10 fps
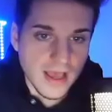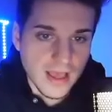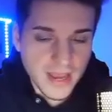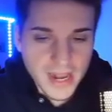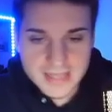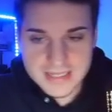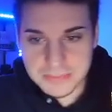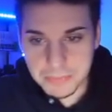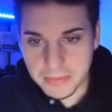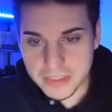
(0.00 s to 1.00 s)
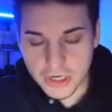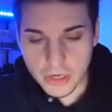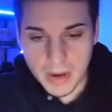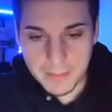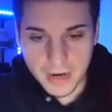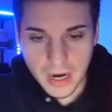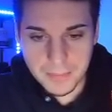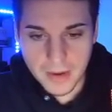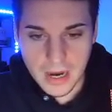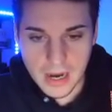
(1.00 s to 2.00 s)
yeah, guys, that's pretty much gonna wrap it
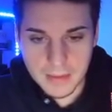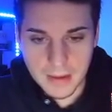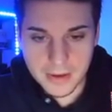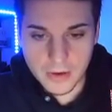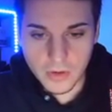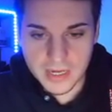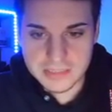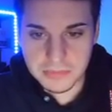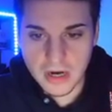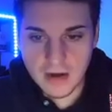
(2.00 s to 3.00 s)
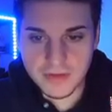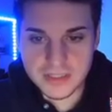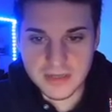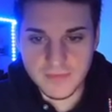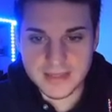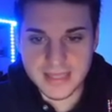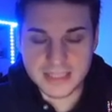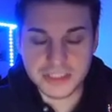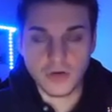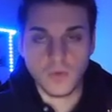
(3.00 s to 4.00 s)
up. I'm gonna go get some coffee and stuff like
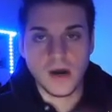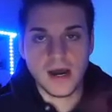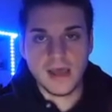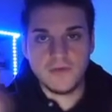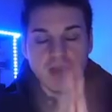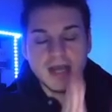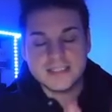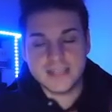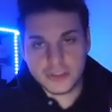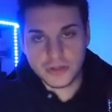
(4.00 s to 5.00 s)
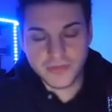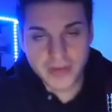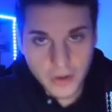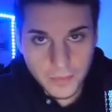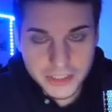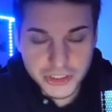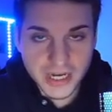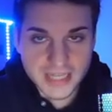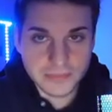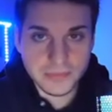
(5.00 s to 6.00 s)
that. So if you guys did enjoy the video, make sure you
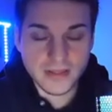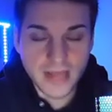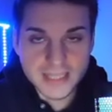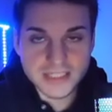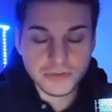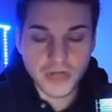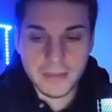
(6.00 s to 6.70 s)
guys simply like, subscribe,